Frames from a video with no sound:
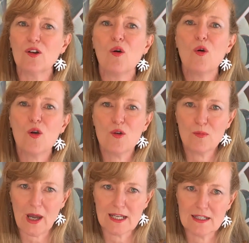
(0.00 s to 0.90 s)
an oil
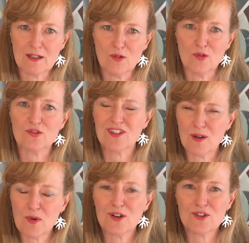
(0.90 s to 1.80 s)
painting course and I
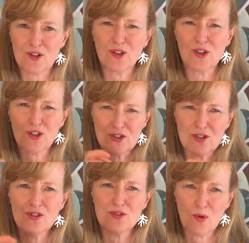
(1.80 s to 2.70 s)
wanted to learn to
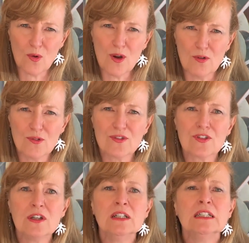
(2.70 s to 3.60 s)
use oils.
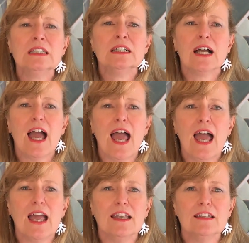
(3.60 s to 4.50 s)

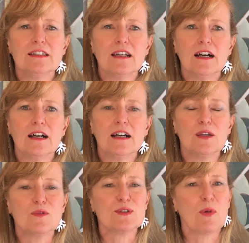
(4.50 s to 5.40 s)
And
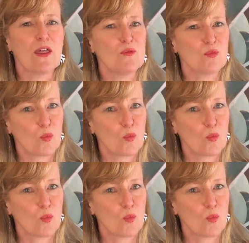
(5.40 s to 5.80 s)
it was by the